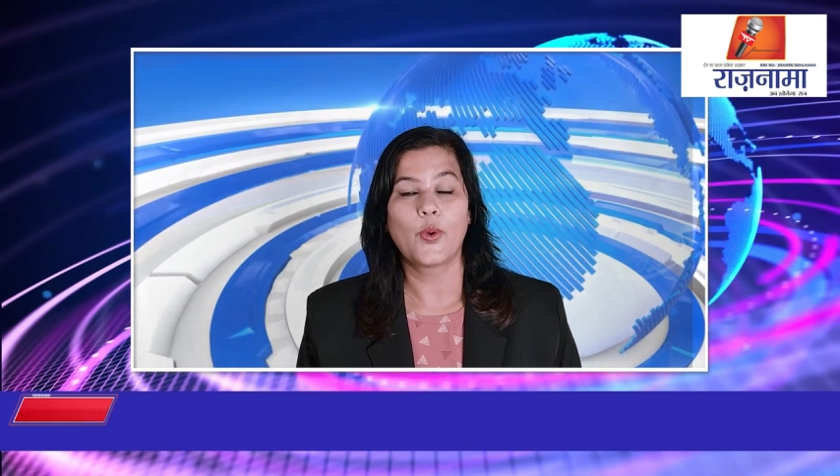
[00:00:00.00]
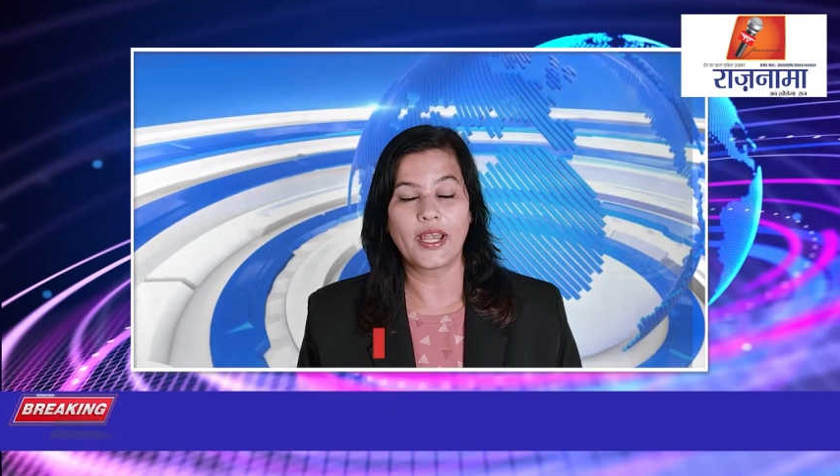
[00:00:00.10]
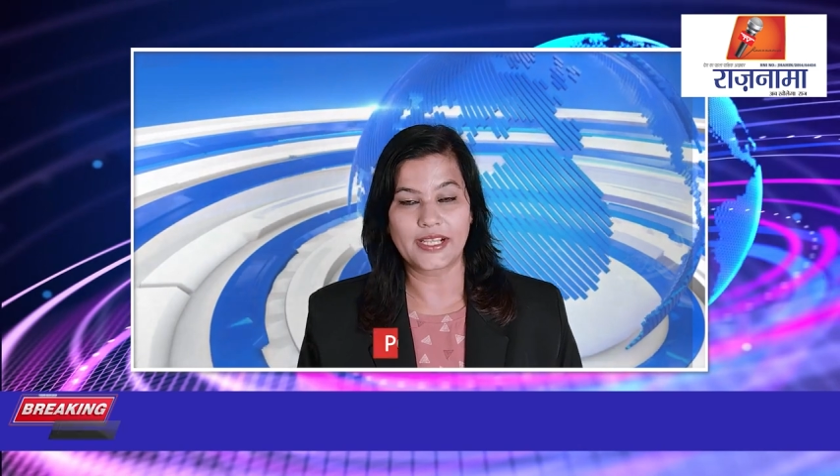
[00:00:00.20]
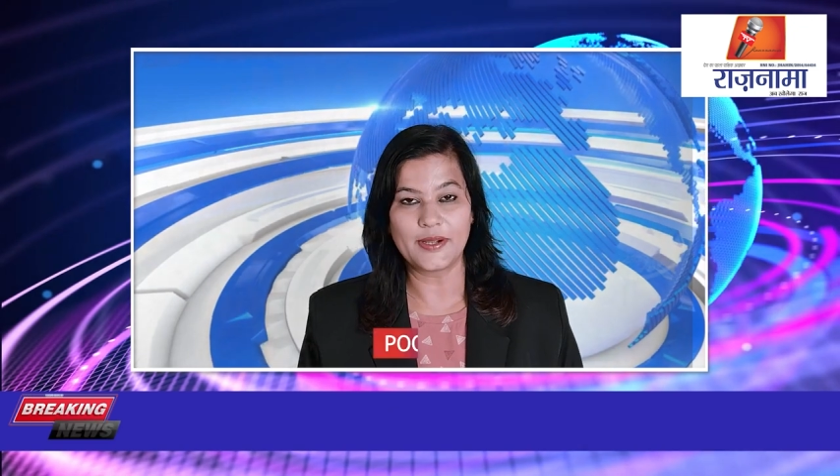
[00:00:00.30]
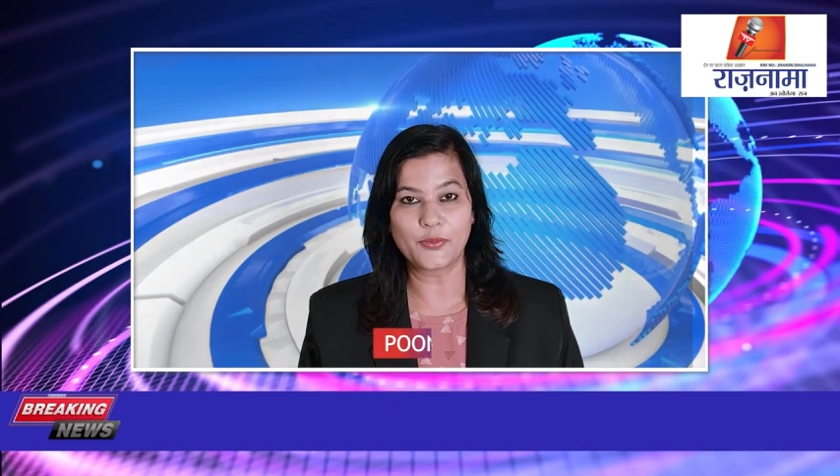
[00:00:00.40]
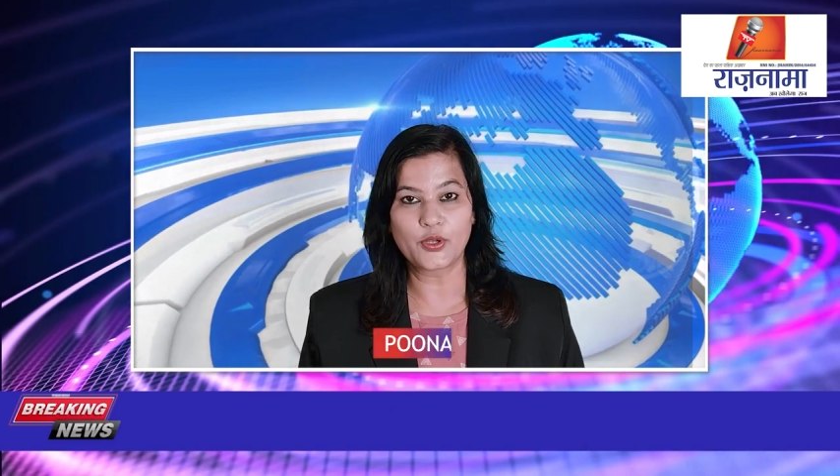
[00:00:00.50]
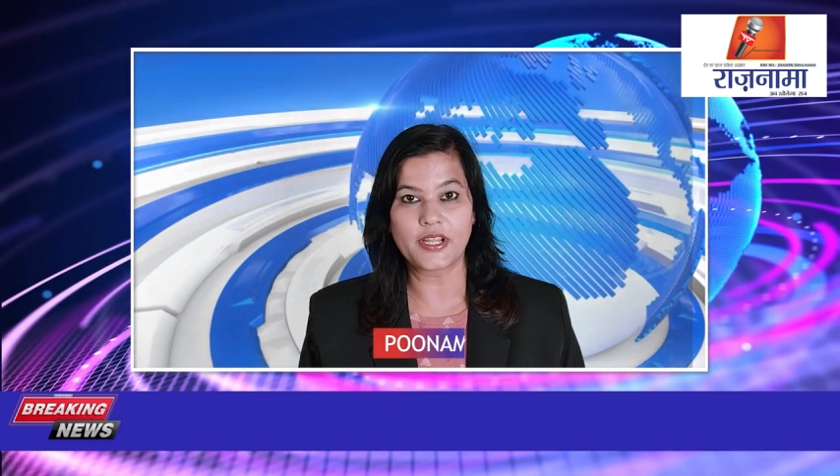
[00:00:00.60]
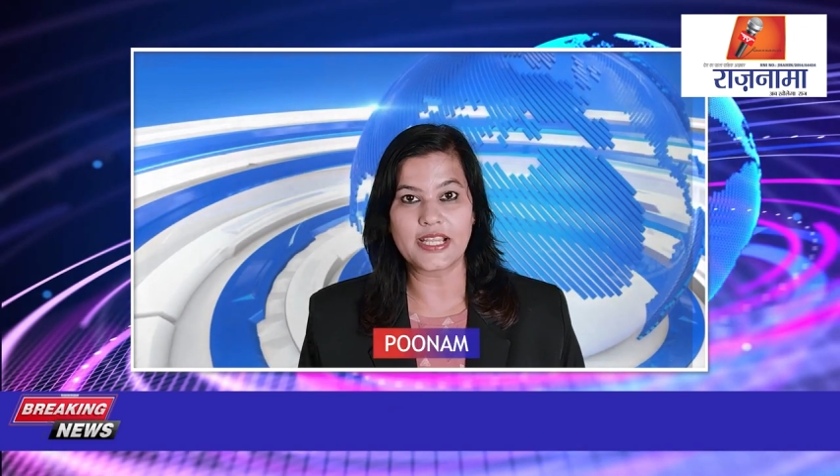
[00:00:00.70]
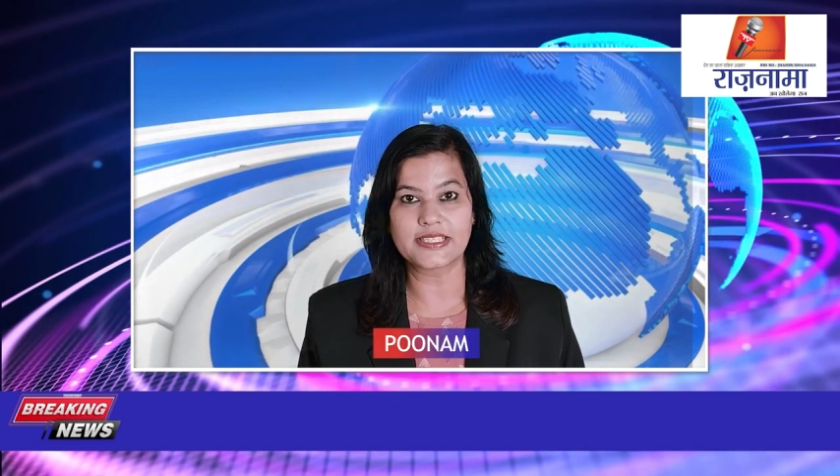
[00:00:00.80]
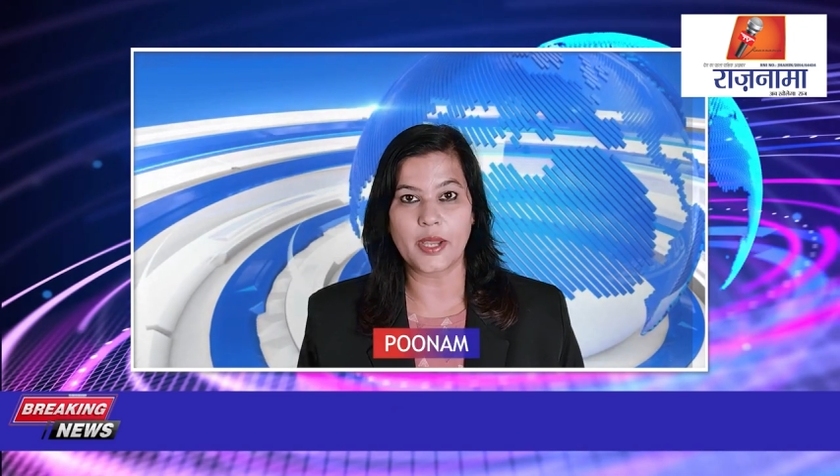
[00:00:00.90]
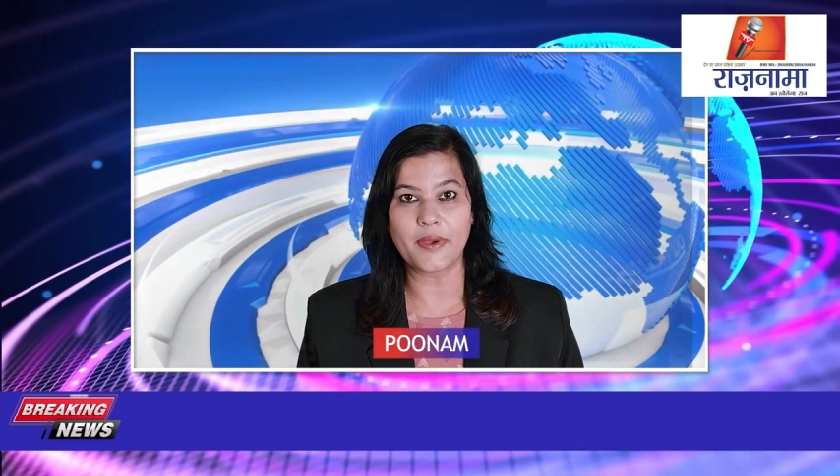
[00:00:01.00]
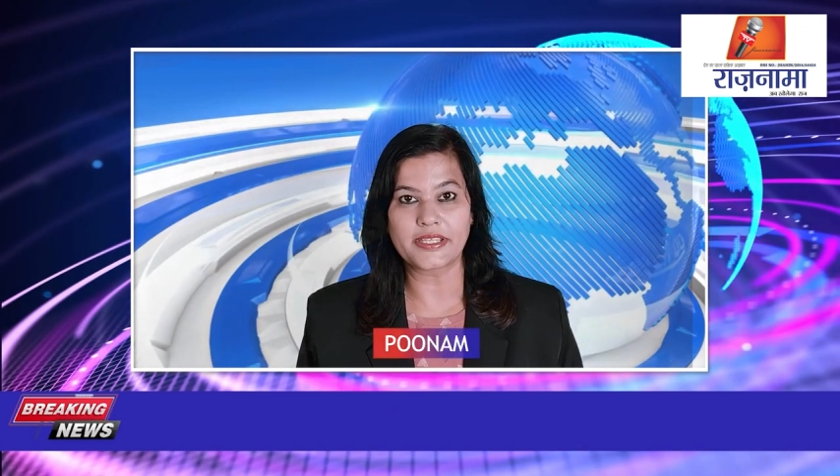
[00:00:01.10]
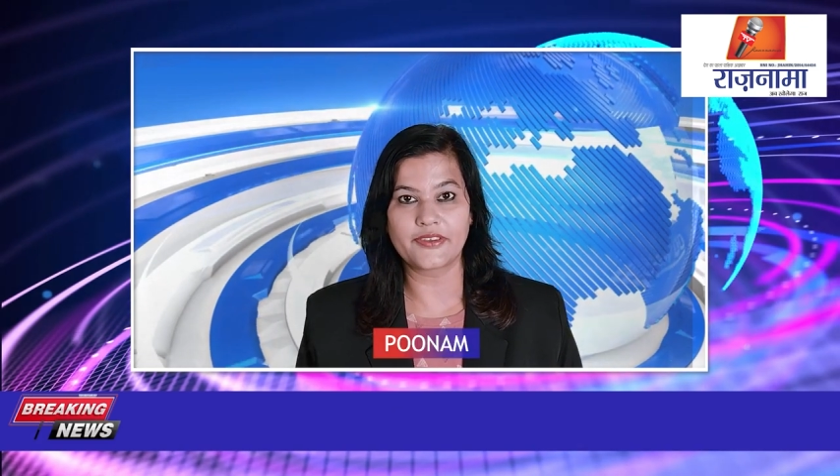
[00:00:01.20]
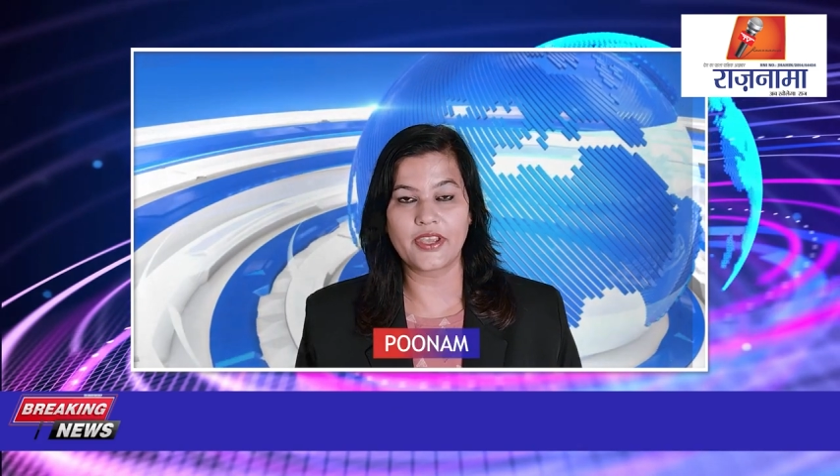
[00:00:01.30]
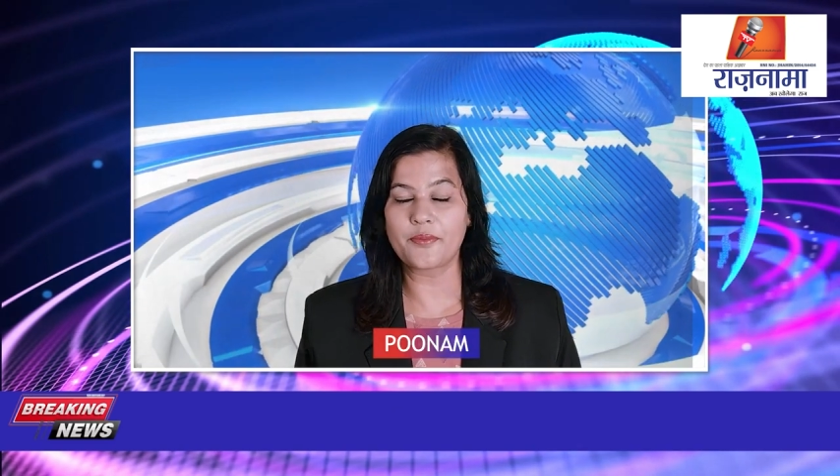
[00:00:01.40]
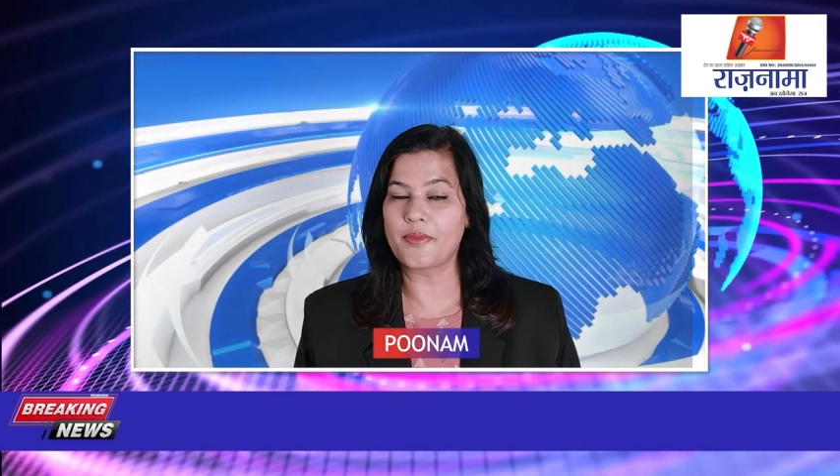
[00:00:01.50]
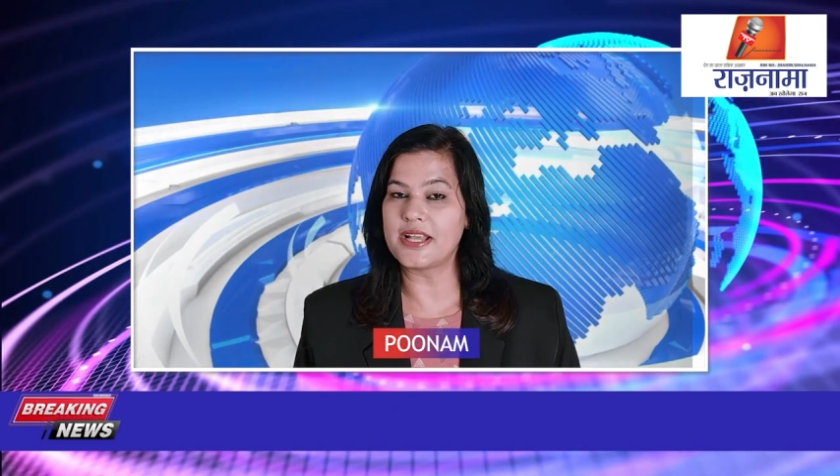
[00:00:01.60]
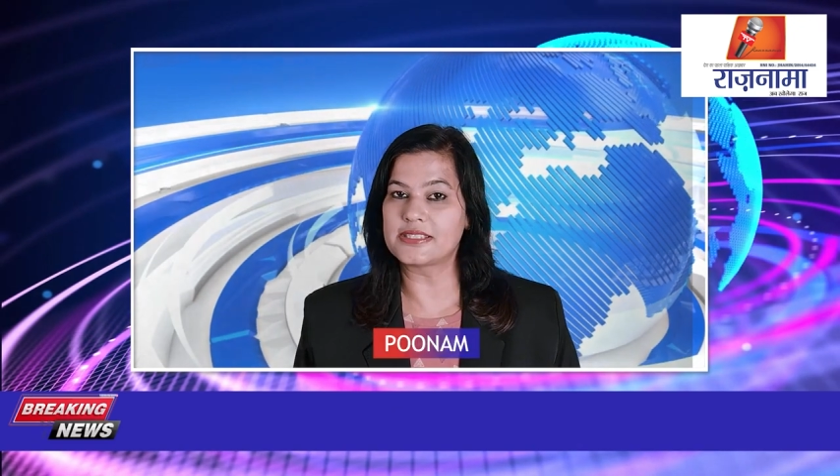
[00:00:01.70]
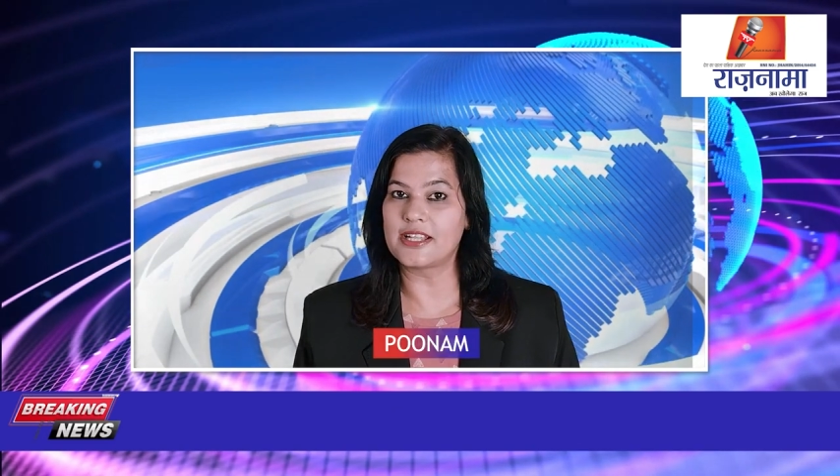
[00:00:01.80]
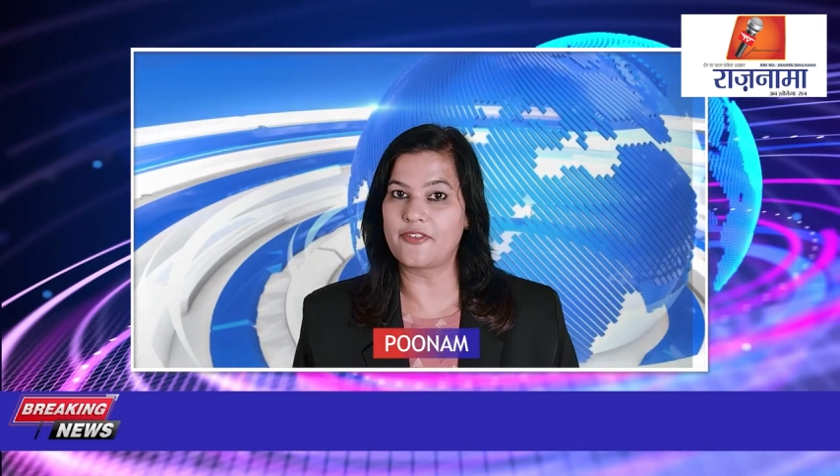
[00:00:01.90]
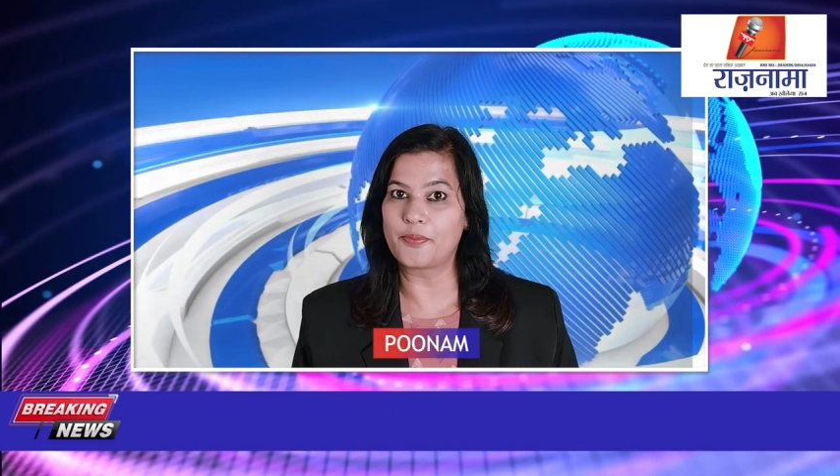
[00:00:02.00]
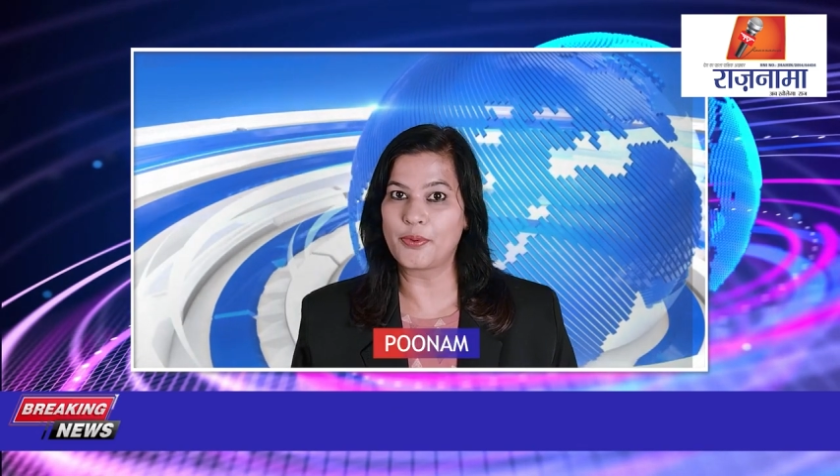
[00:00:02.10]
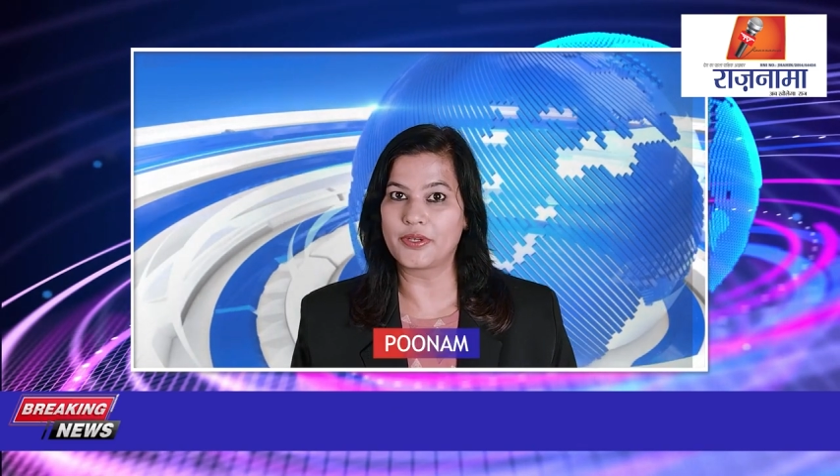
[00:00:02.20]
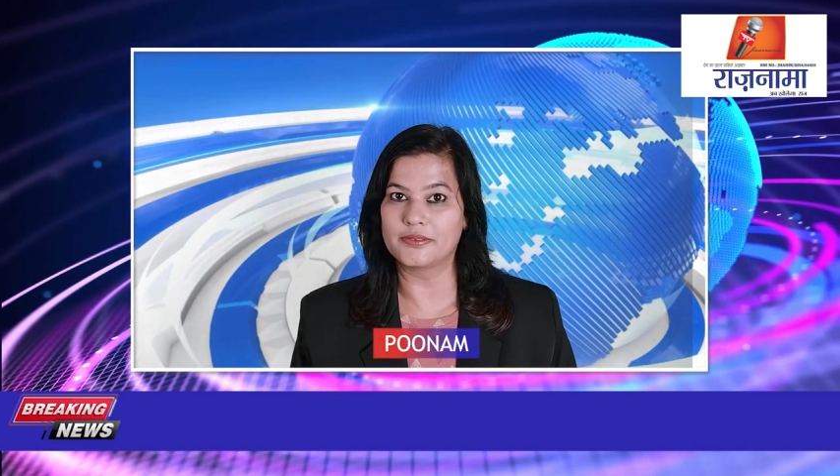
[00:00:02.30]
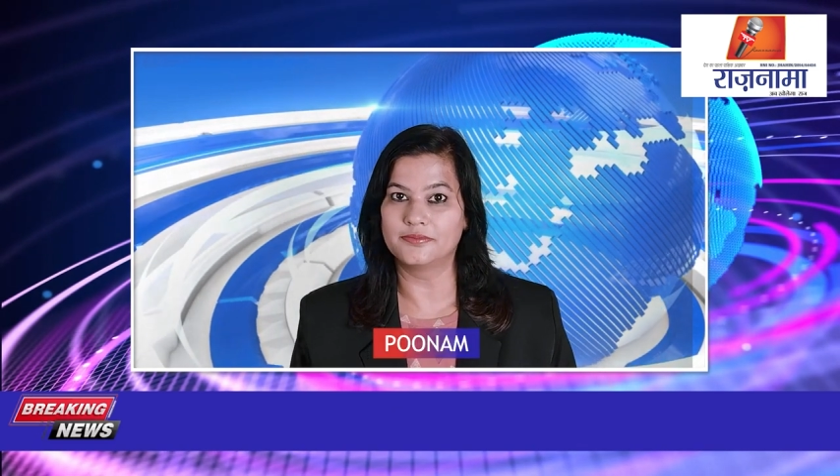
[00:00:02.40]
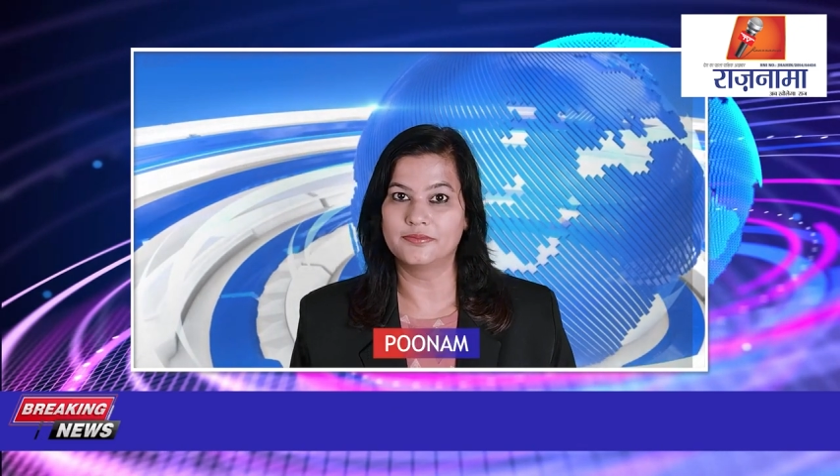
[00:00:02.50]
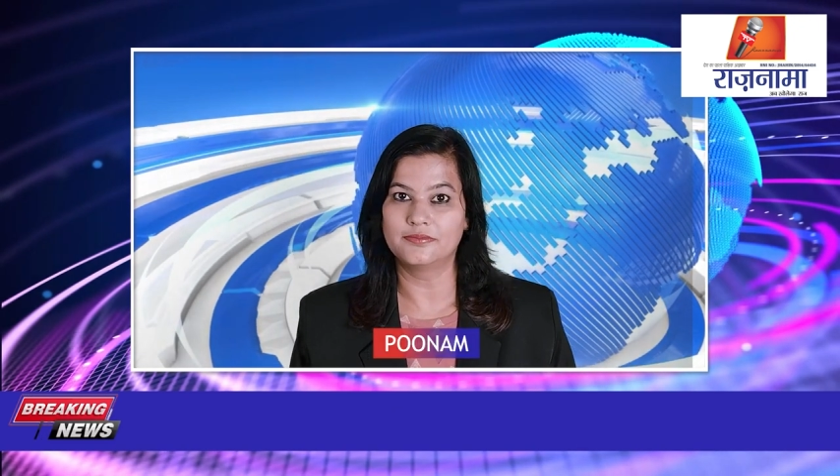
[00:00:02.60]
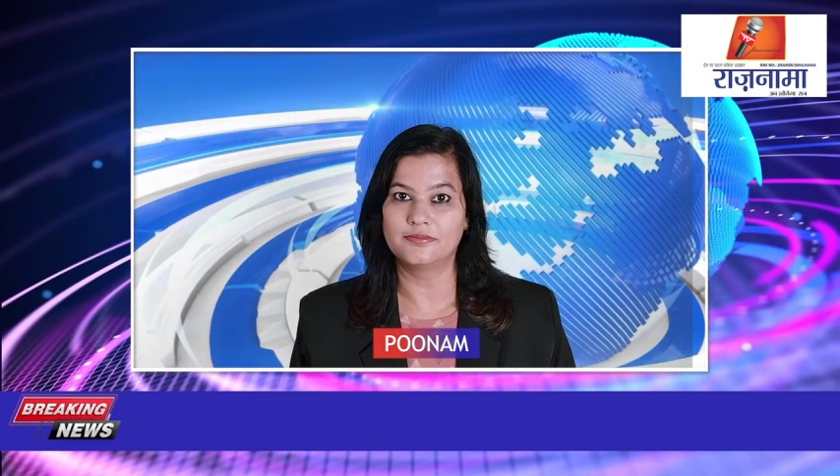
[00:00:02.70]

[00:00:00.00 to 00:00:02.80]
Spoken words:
Welcome to Rajnama TV, myself Poonam.